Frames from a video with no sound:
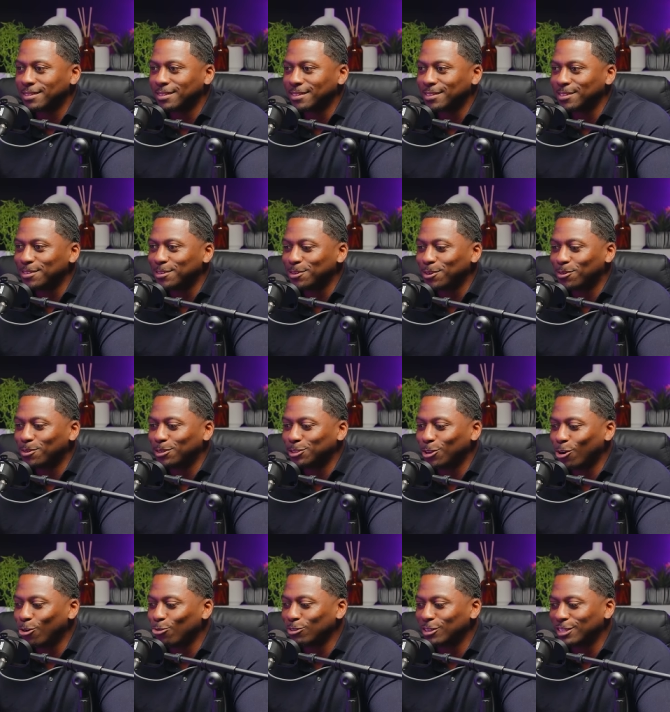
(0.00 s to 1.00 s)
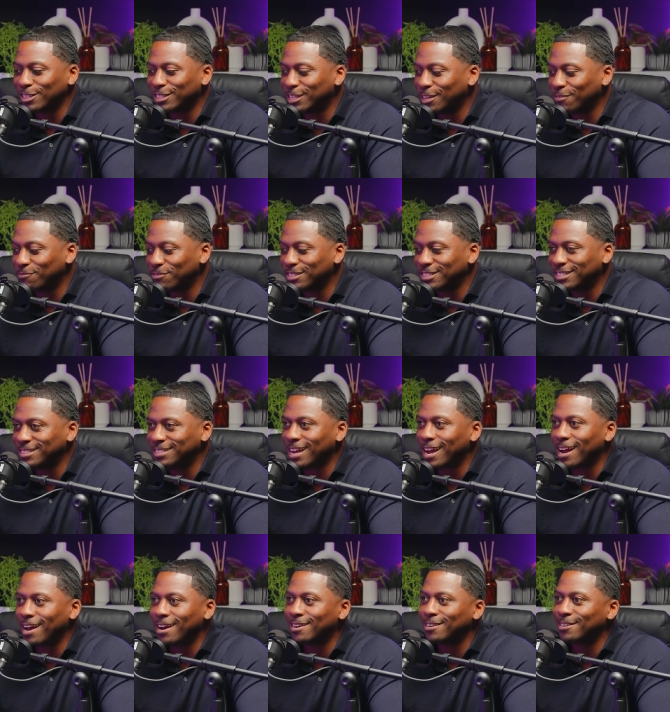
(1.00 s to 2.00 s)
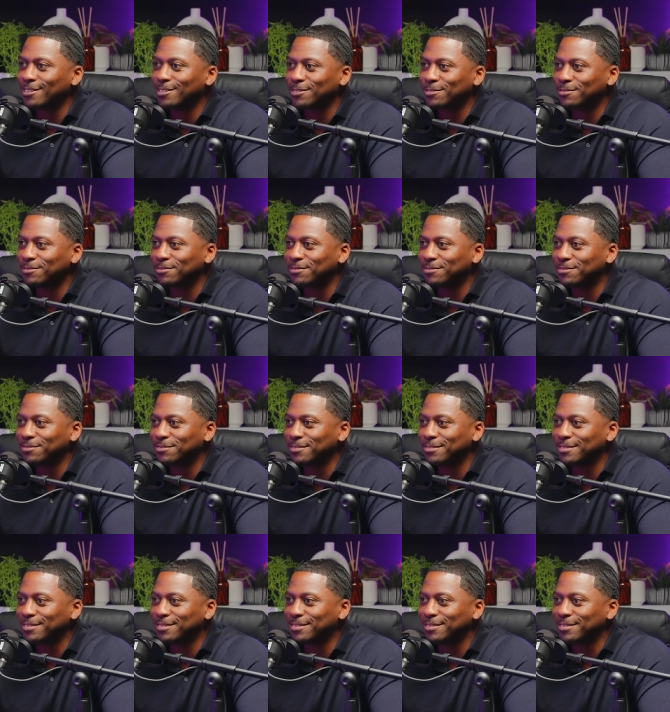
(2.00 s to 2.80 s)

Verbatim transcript: you know, a totally different side of,